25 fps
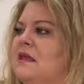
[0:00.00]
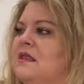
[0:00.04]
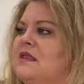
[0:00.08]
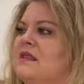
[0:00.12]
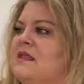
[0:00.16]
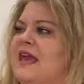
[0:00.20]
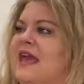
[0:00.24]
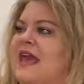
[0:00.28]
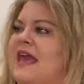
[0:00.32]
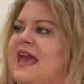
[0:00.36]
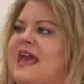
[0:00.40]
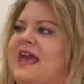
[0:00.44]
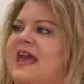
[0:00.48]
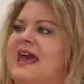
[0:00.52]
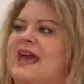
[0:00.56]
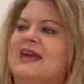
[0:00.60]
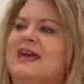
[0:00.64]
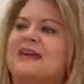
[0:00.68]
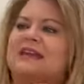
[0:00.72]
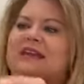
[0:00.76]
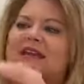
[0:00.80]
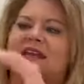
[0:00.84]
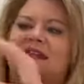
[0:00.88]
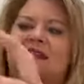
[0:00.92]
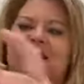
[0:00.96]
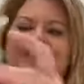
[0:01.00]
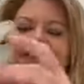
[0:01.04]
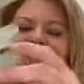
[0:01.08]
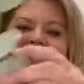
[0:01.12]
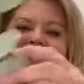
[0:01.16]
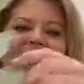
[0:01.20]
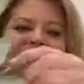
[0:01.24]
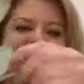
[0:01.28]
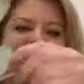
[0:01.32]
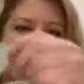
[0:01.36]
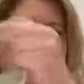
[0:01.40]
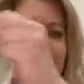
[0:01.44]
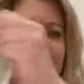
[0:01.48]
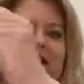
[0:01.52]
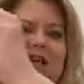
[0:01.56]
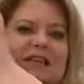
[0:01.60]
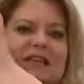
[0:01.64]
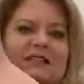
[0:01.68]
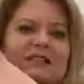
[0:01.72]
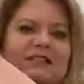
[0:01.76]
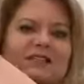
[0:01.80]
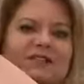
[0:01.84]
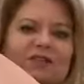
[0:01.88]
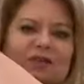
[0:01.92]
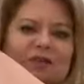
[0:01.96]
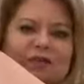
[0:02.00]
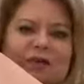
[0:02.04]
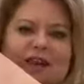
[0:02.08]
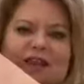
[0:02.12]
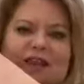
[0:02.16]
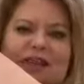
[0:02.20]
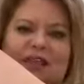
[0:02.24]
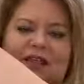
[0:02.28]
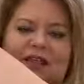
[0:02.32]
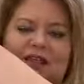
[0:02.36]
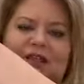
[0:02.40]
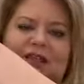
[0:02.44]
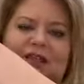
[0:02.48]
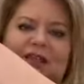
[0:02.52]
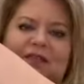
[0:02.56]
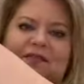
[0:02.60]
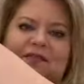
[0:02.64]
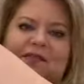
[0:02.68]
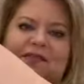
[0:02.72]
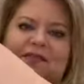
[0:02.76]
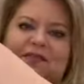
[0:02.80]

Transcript: they had this little Easter wreath